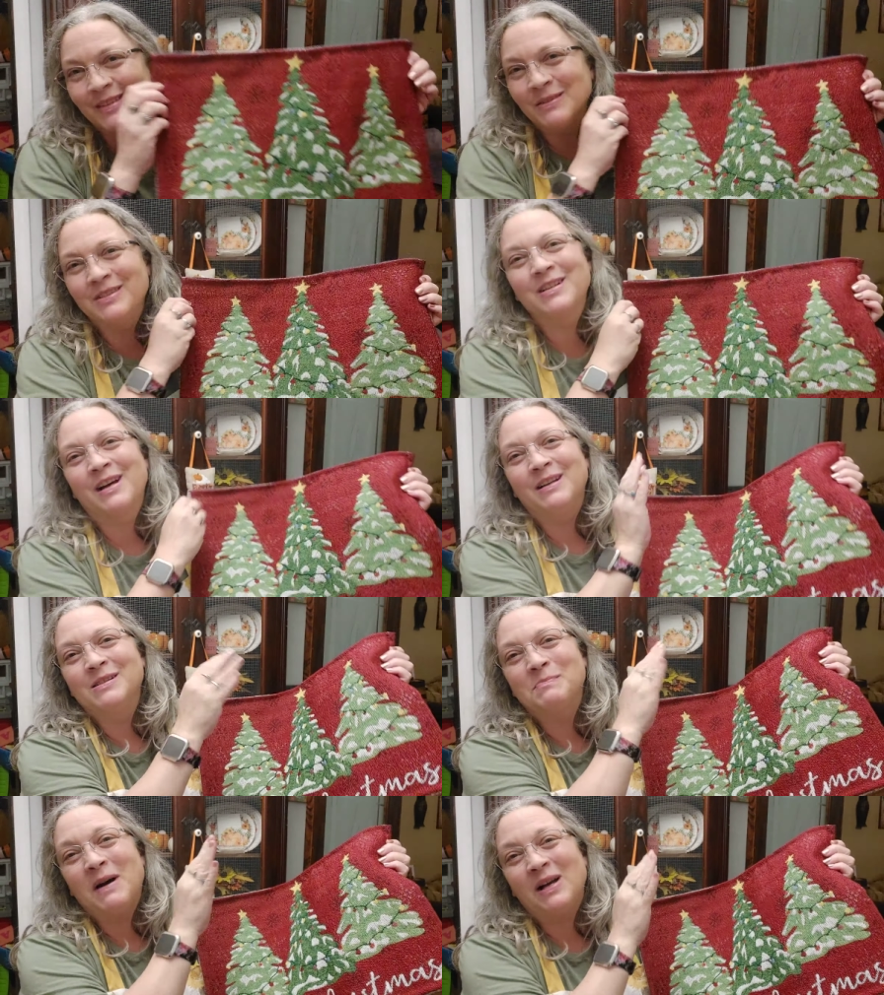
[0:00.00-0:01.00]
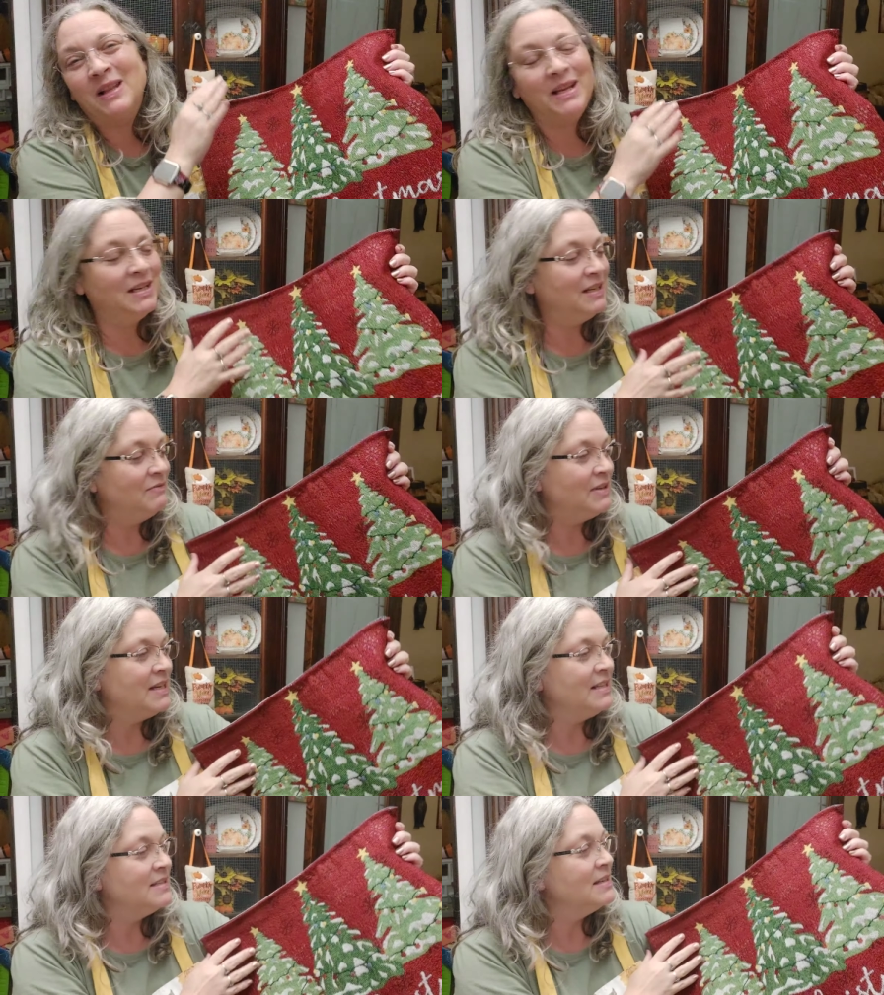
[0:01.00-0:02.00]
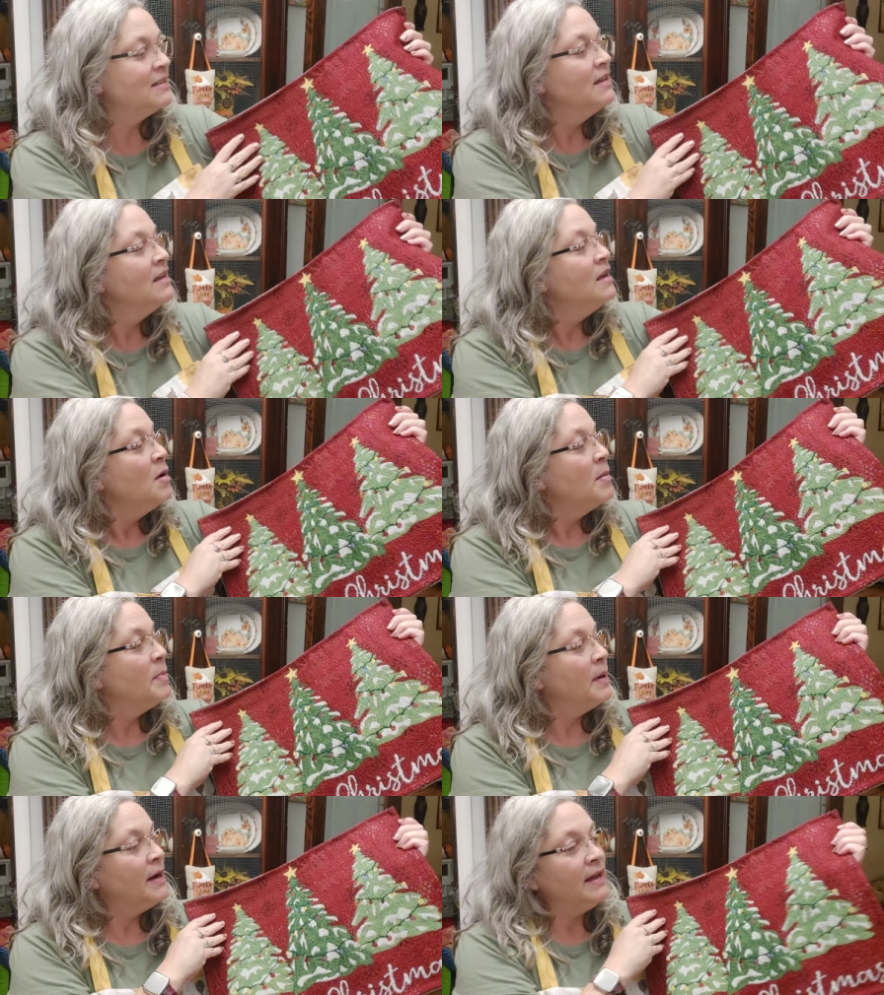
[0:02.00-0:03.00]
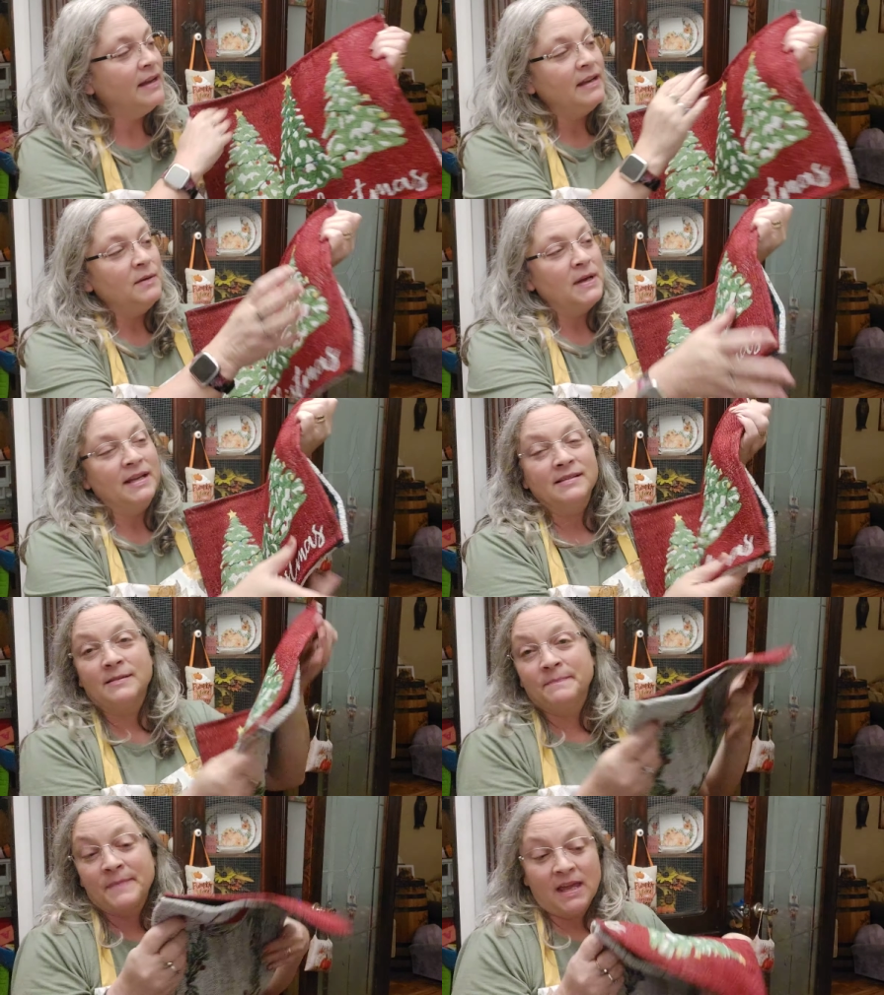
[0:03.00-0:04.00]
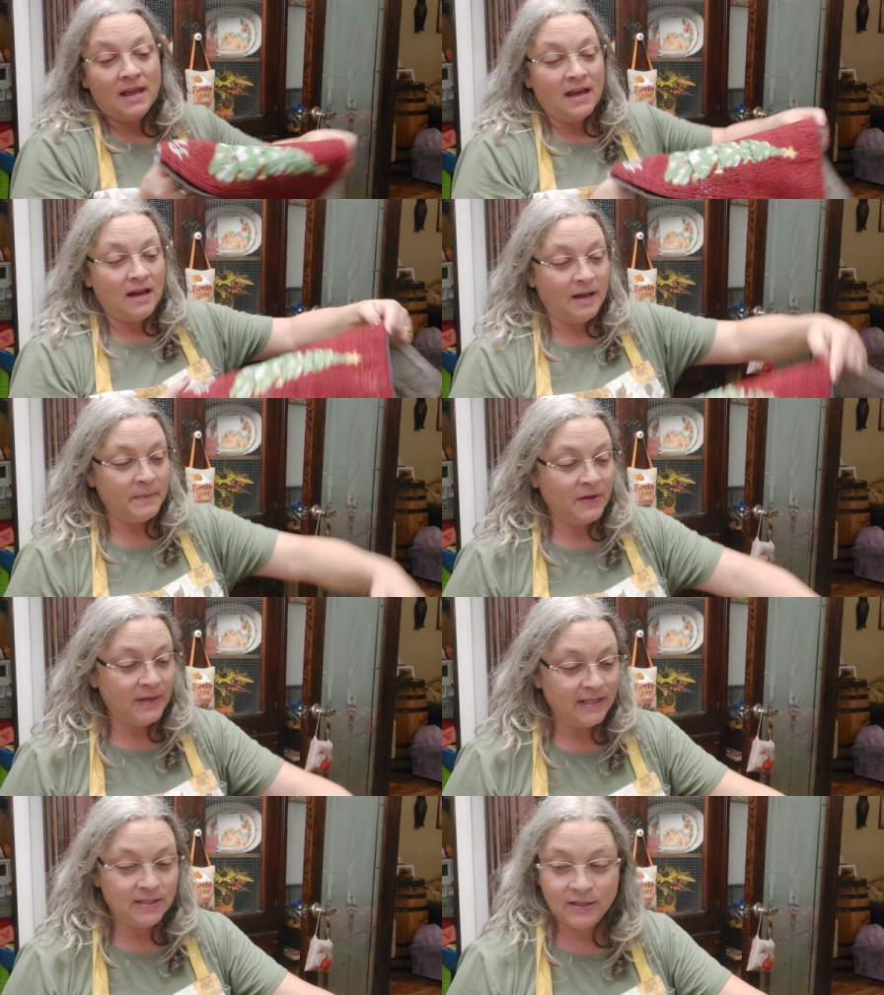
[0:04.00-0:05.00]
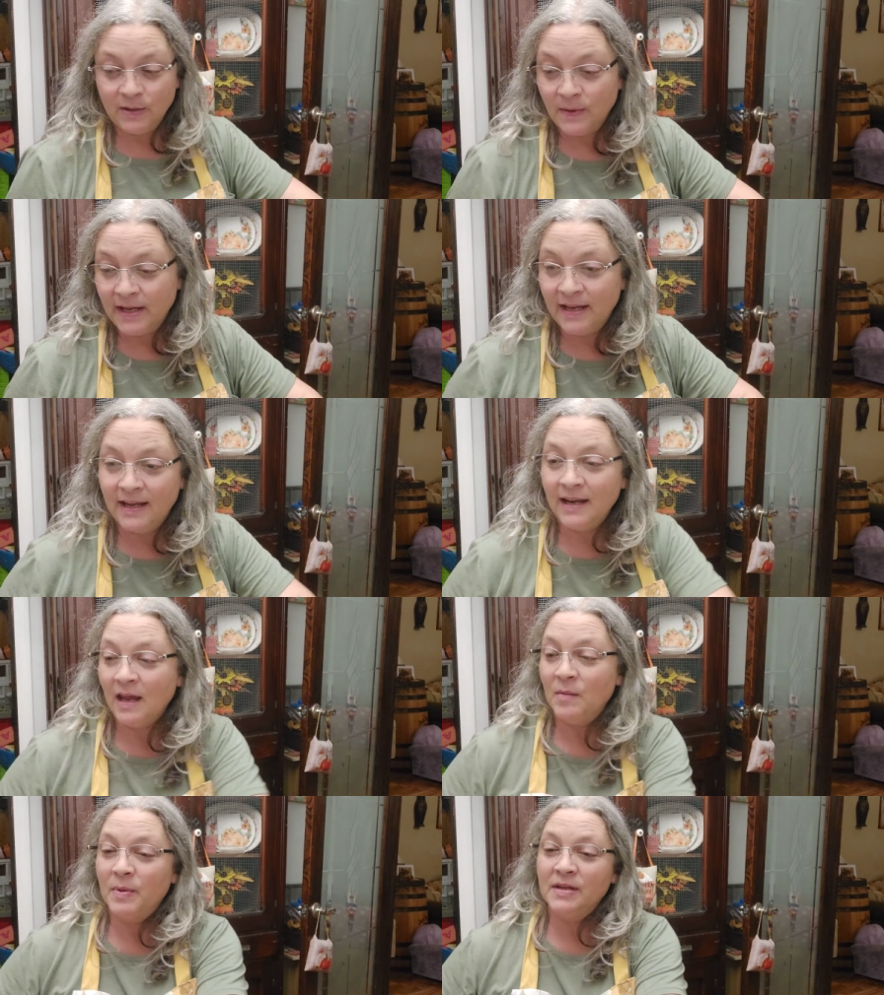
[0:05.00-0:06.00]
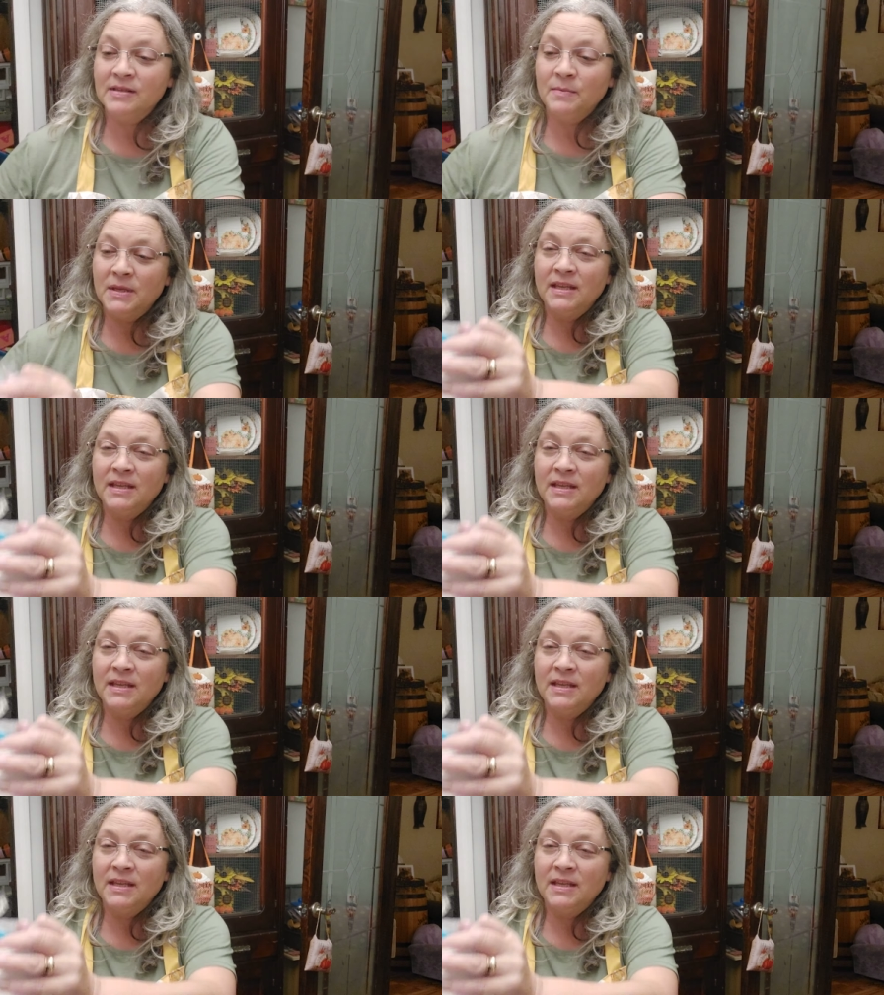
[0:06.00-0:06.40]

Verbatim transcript: I'll just kind of spot clean it if it needs it. But anyways, I'm going to go ahead and put some of